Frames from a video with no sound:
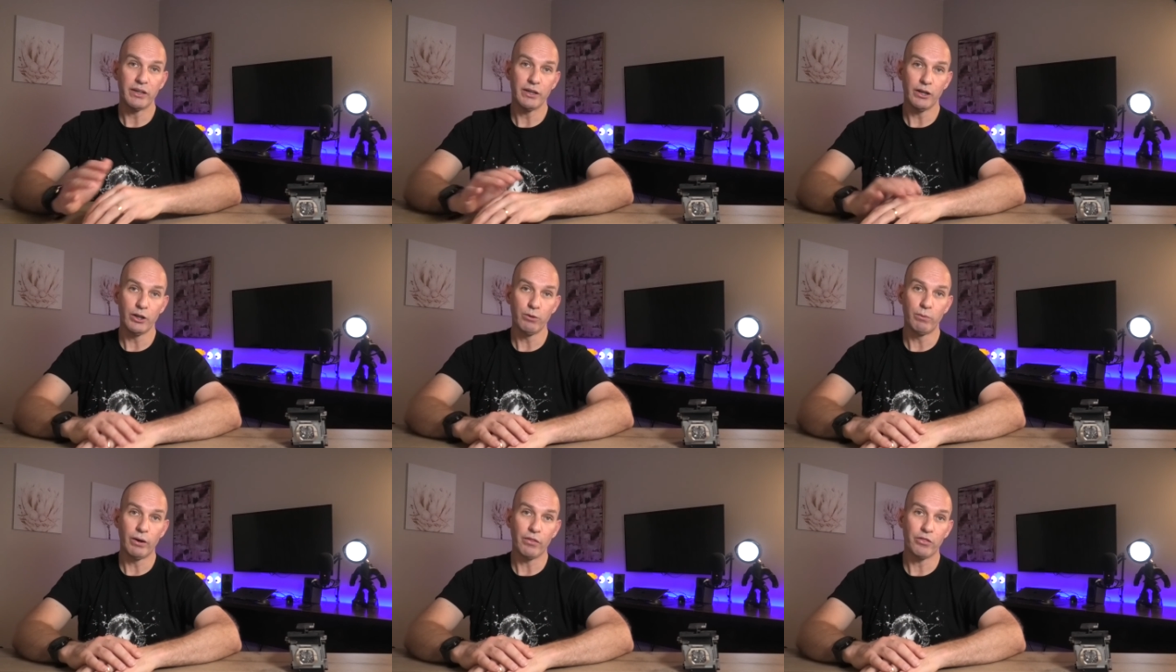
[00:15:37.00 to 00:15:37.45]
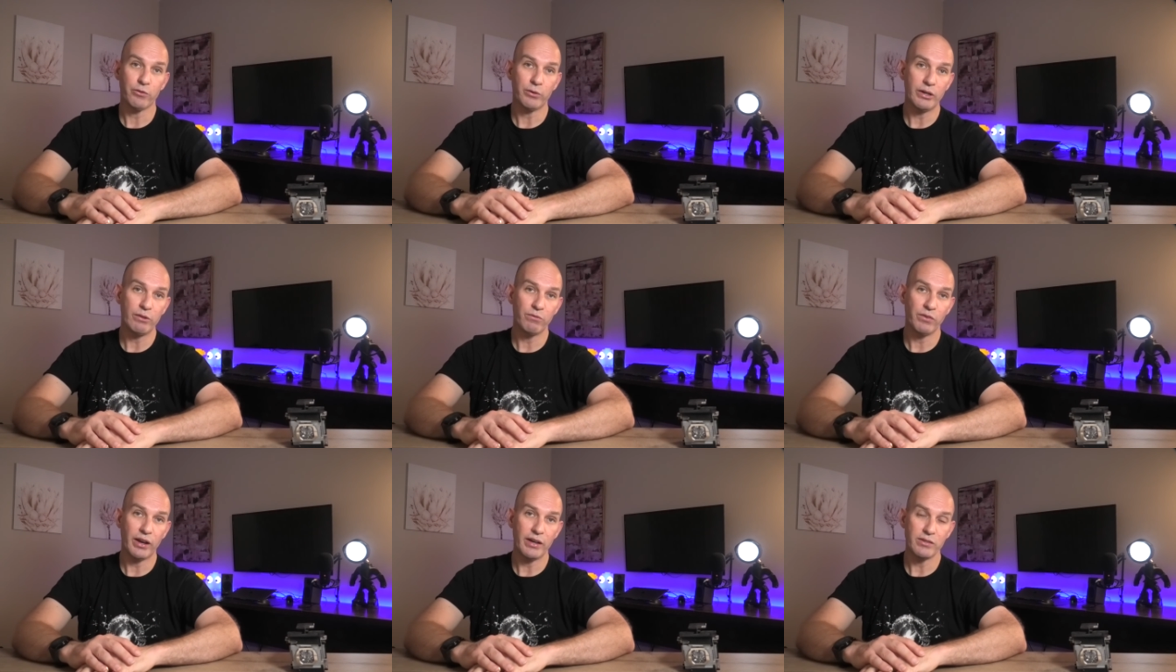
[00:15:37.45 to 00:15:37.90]
kilowatt
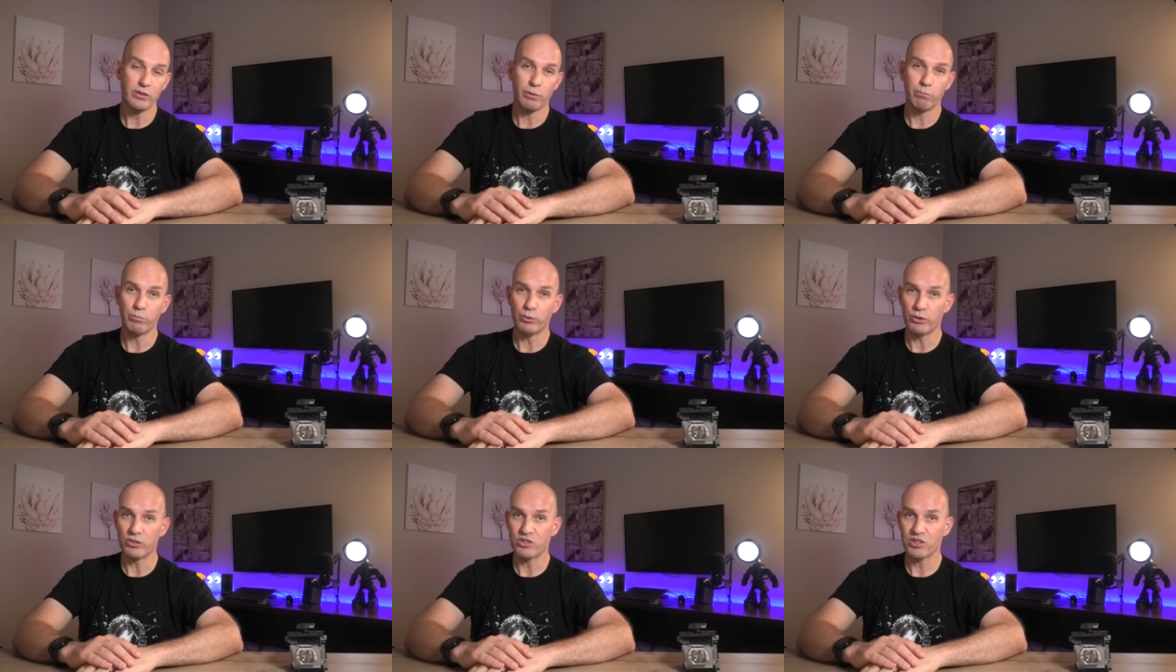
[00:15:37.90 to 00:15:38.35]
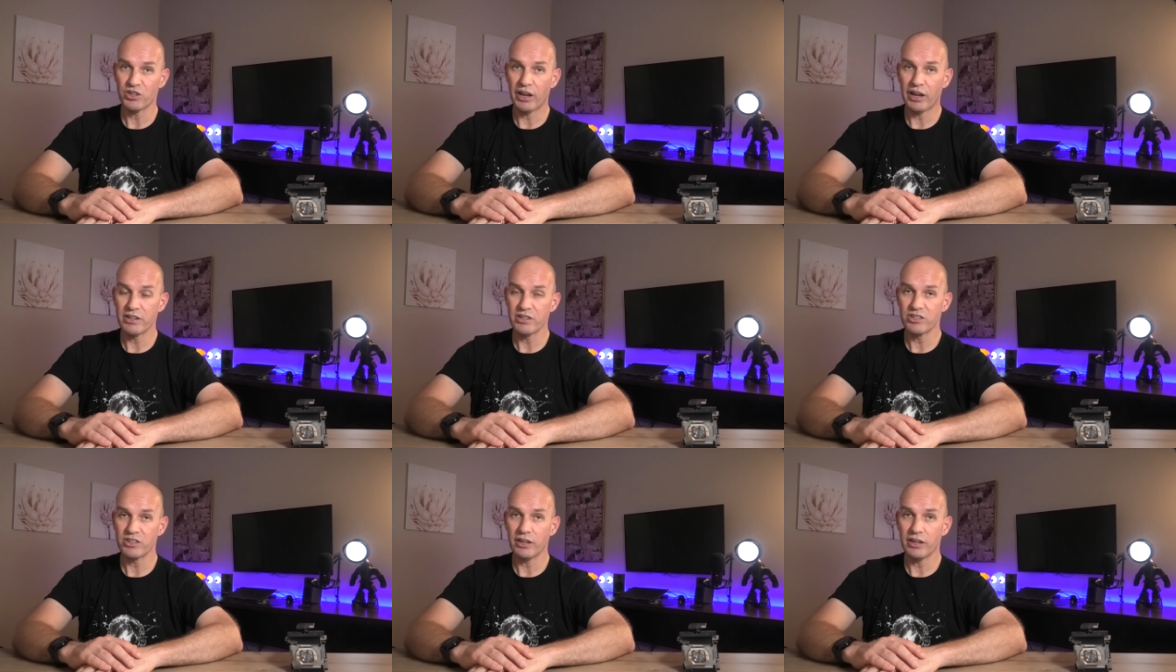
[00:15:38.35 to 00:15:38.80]
three phase onboard
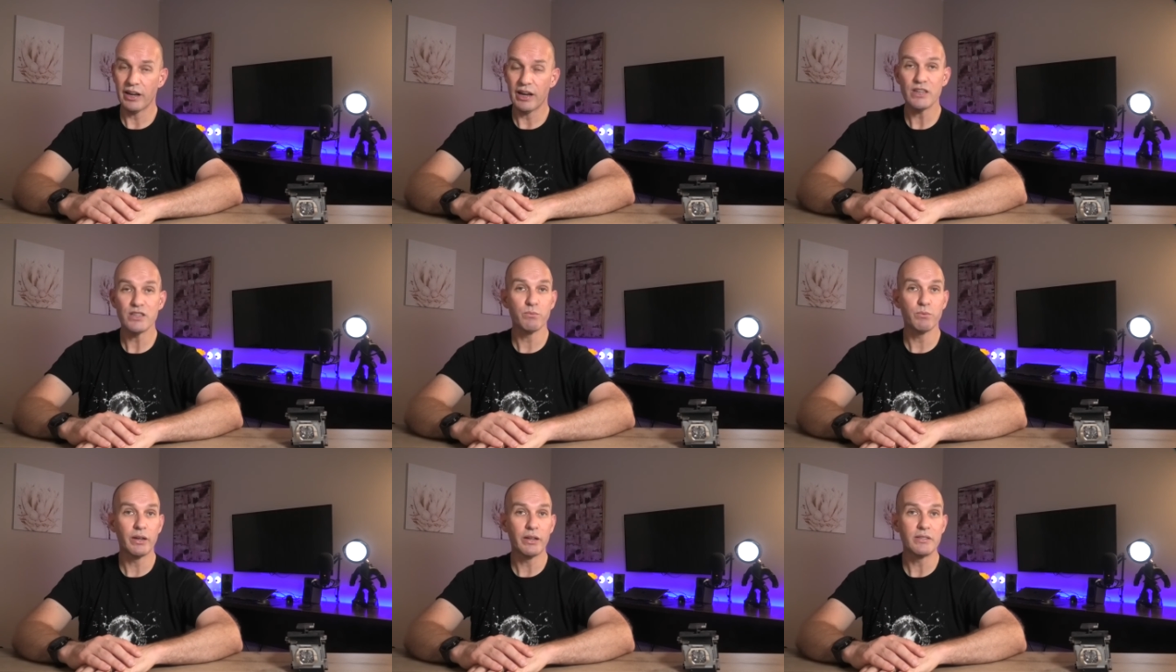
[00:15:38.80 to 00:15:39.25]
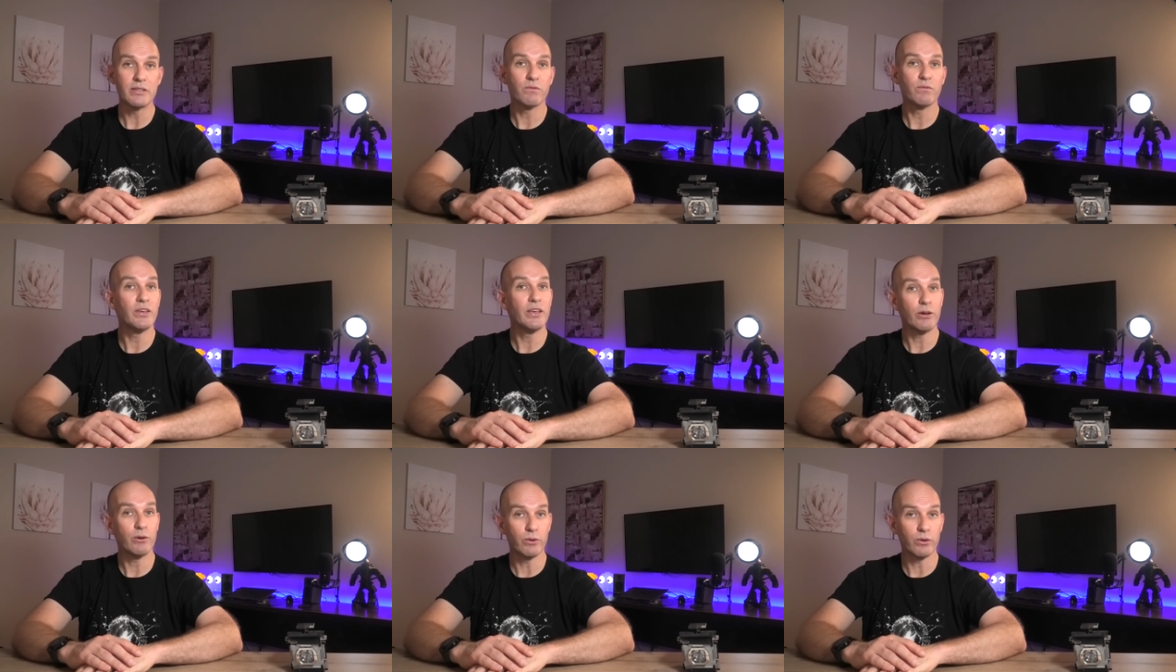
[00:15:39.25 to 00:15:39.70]
charger as well as
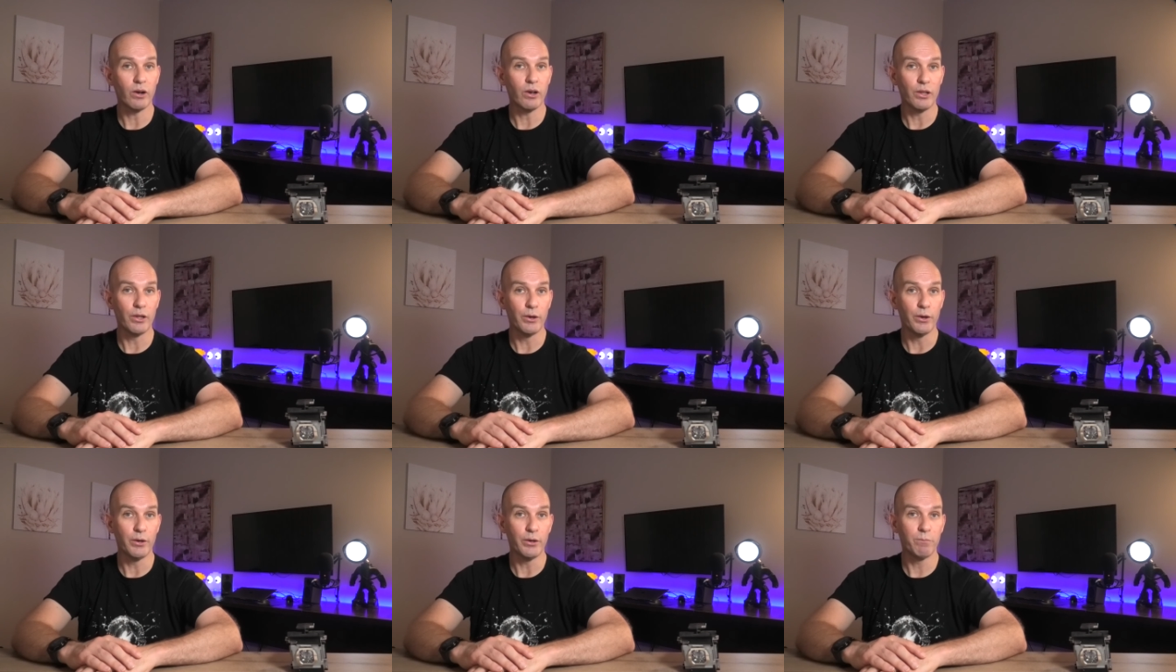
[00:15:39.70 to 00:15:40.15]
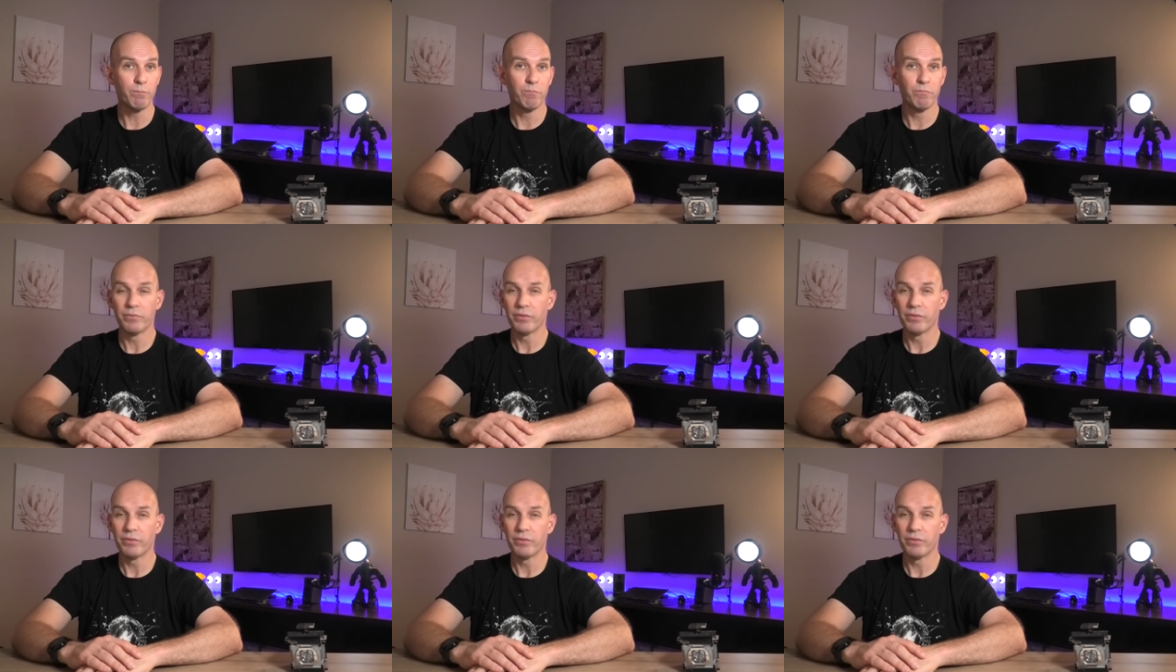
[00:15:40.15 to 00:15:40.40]
vehicle to load.